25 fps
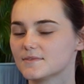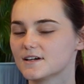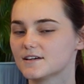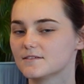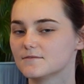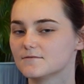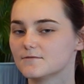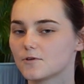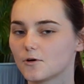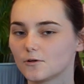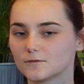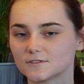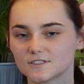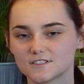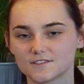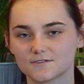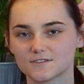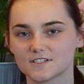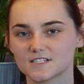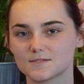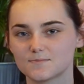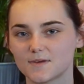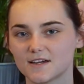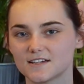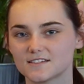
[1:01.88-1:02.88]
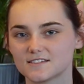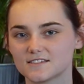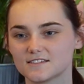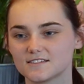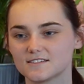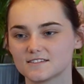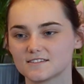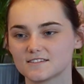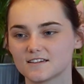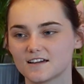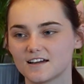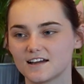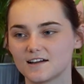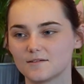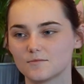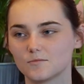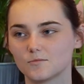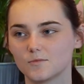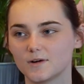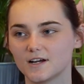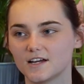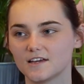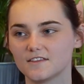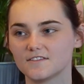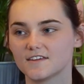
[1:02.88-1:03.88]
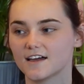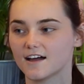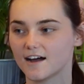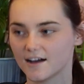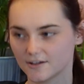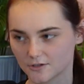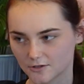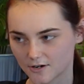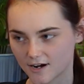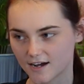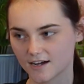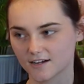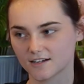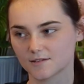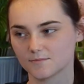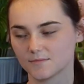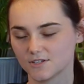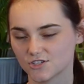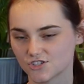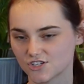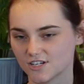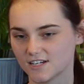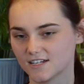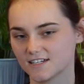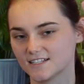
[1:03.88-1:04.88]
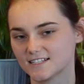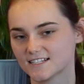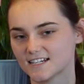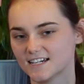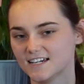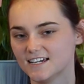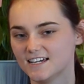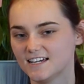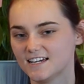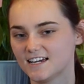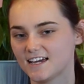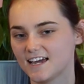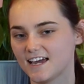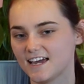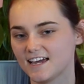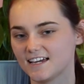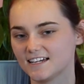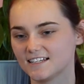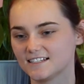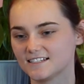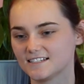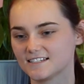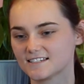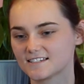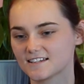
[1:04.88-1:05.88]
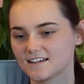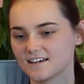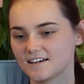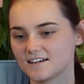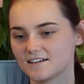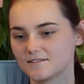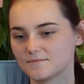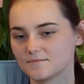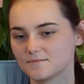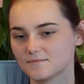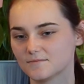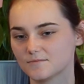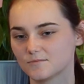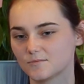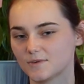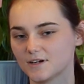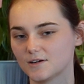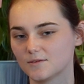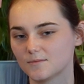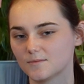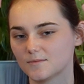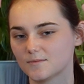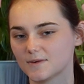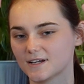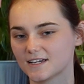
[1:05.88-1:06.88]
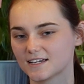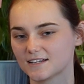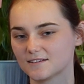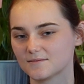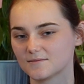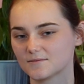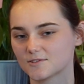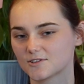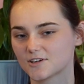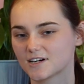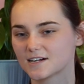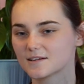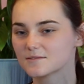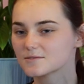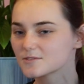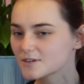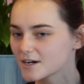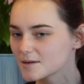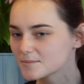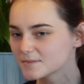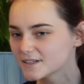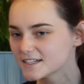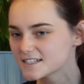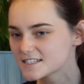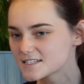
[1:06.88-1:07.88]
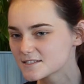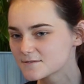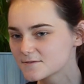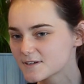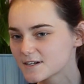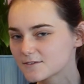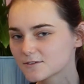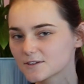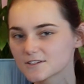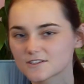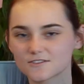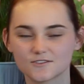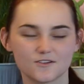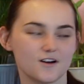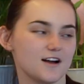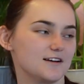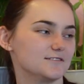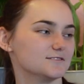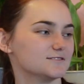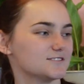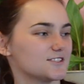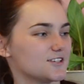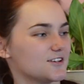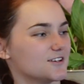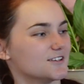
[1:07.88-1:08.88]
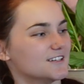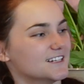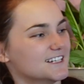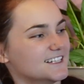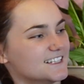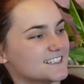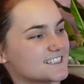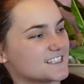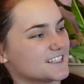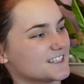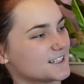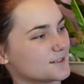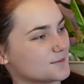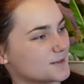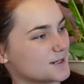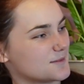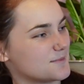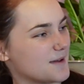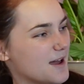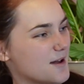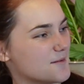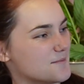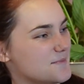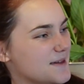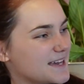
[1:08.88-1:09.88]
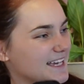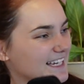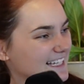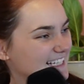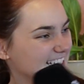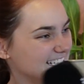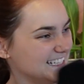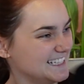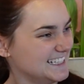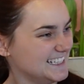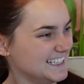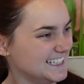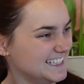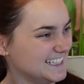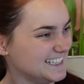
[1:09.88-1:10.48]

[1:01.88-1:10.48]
involved in different spaces where that aroha can be shared and where we can create places for everyone to thrive. So it's a little bit about me.